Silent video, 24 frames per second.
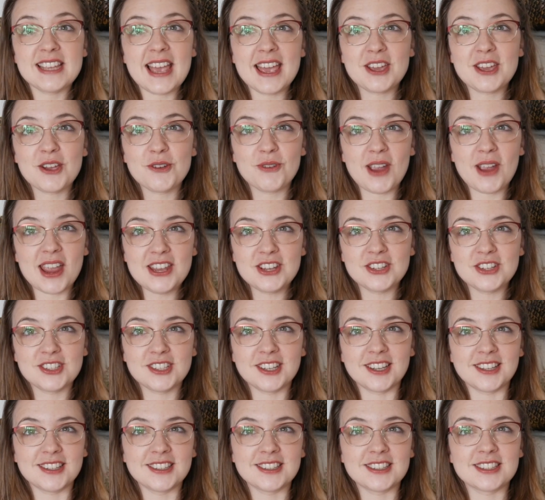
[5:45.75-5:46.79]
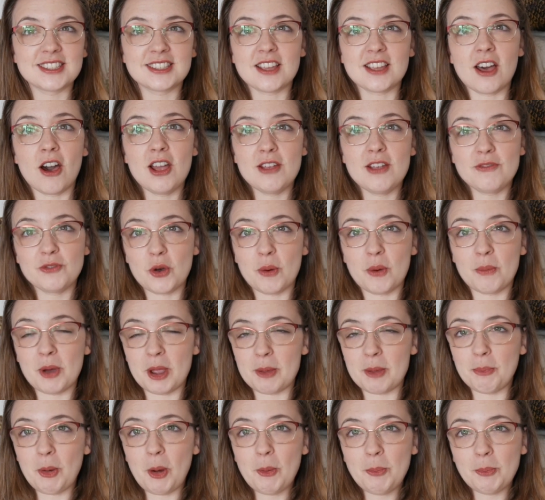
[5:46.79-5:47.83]
decorations, I've got
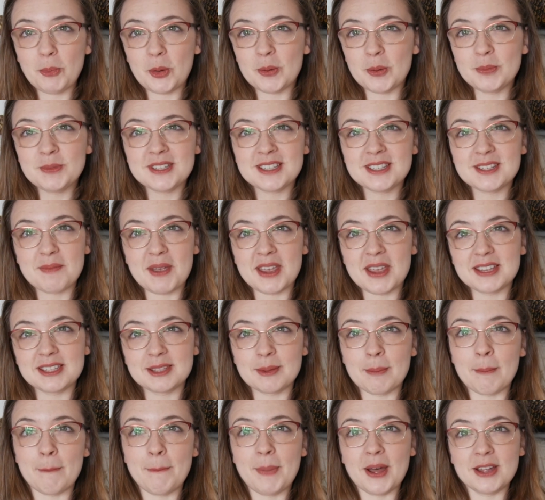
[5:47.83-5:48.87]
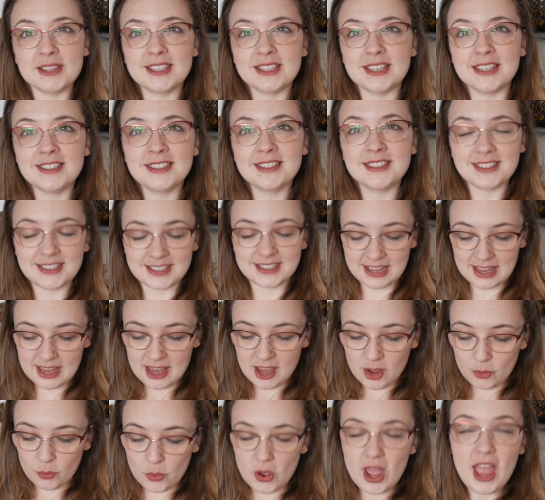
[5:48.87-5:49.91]
my pom-poms to make some buttons.
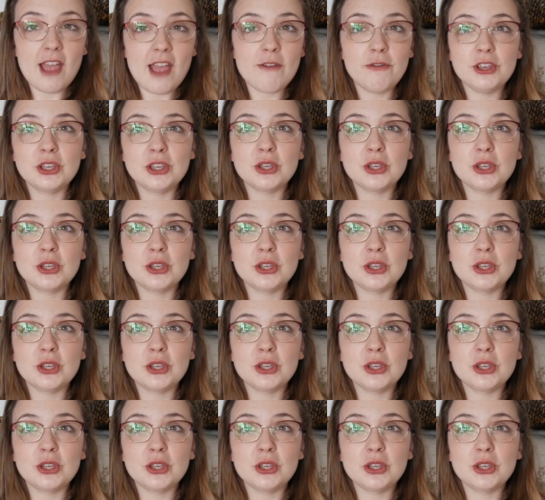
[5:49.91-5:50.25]
Whatever